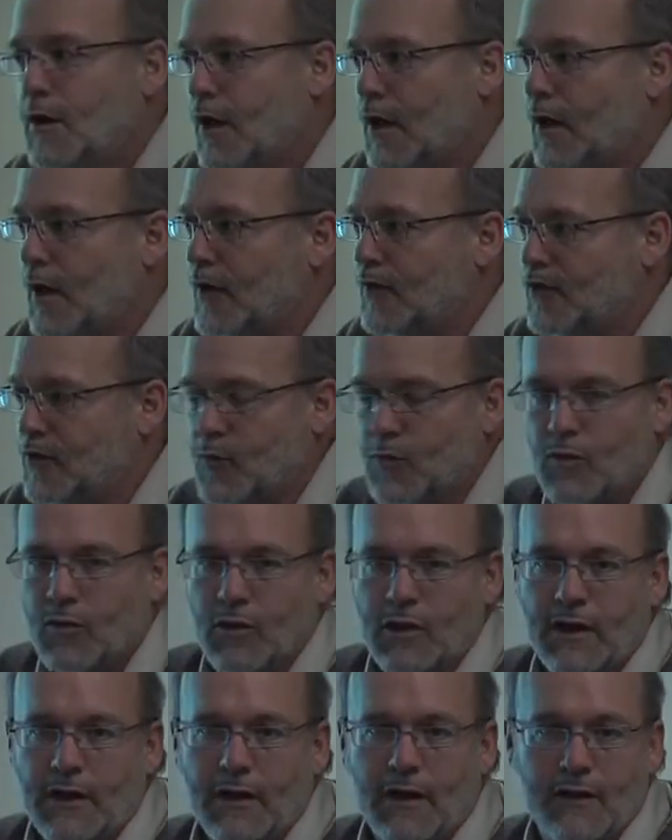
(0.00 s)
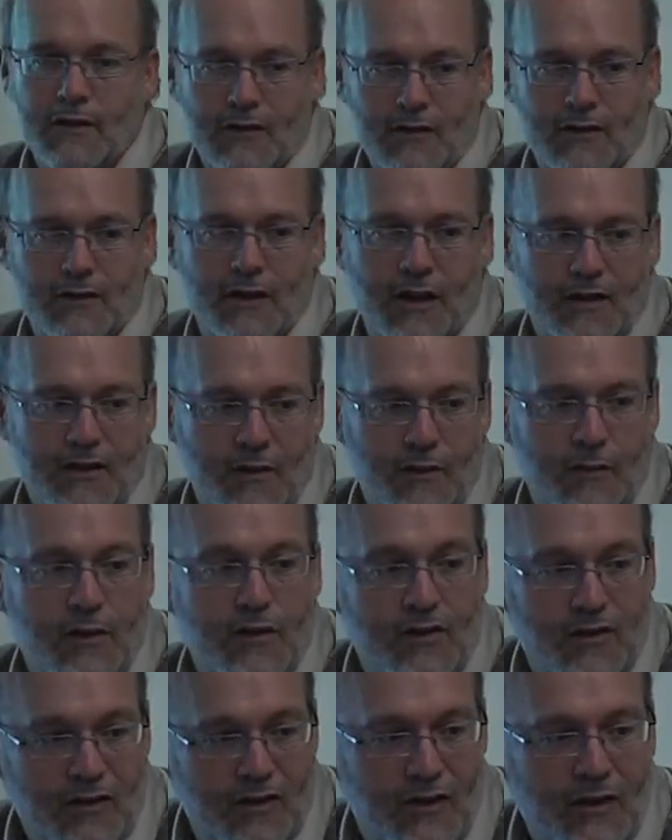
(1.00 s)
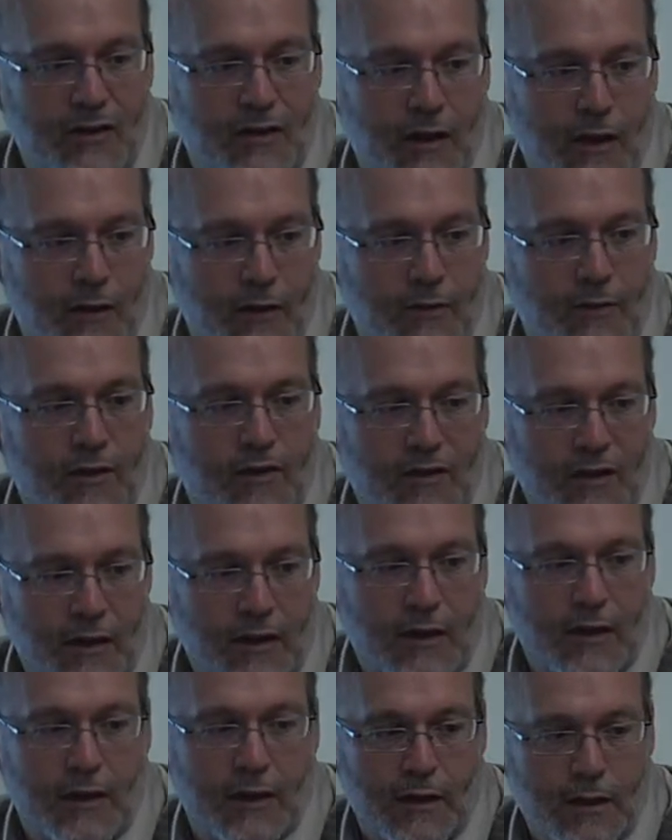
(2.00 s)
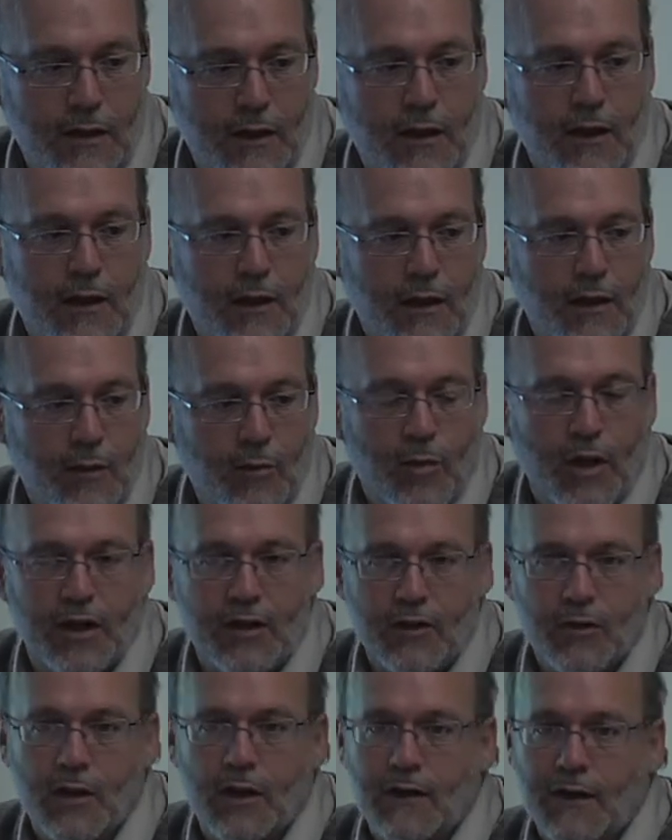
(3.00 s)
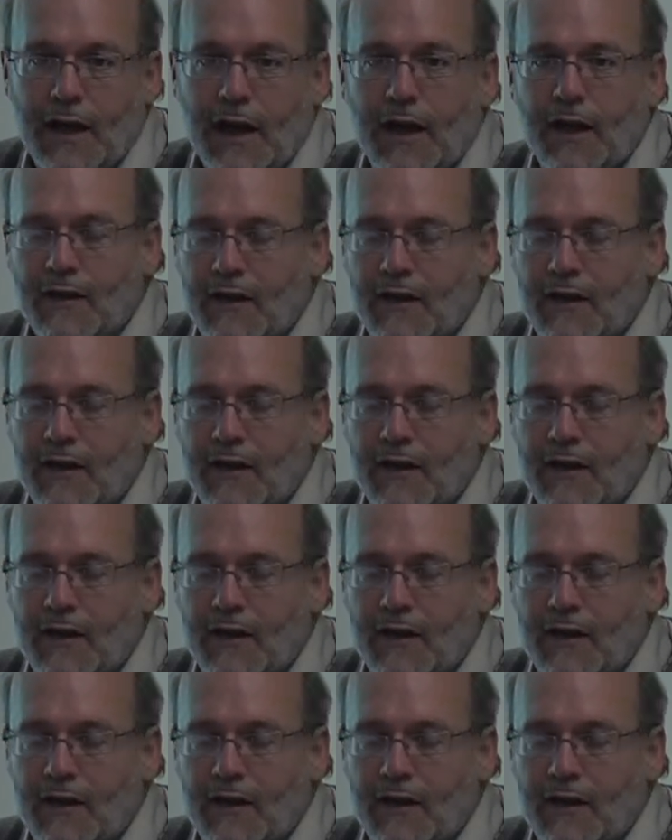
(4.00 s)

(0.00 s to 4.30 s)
and got some really nice efficiencies out of the facility by doing that.